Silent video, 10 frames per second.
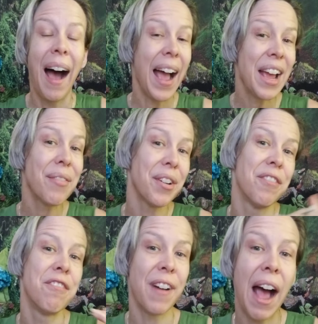I ever
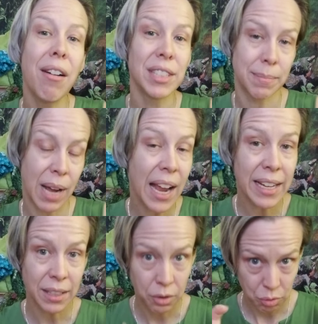found
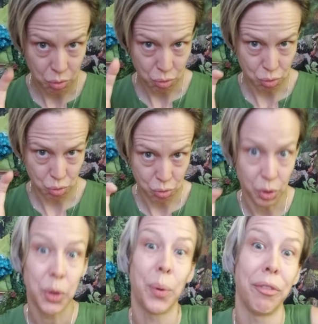my
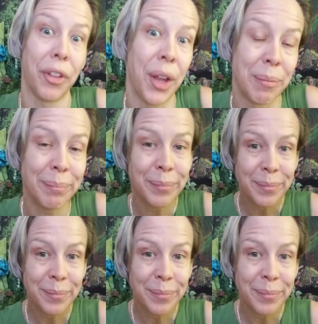twin flame,